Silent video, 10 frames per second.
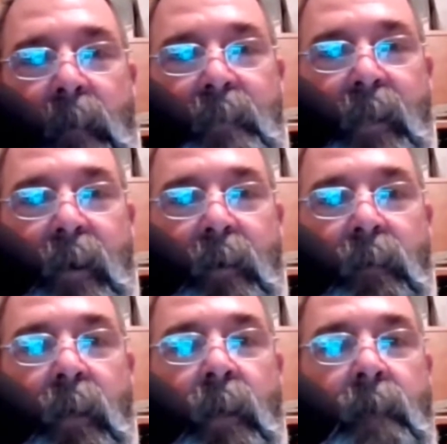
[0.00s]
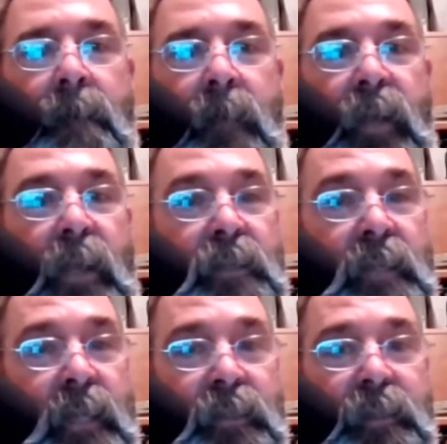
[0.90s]
be able to tell that
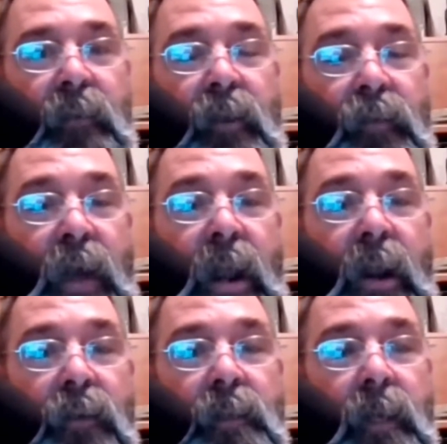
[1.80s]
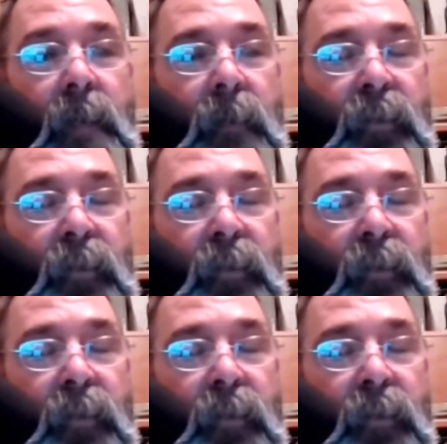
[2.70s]
it's necessarily theirs,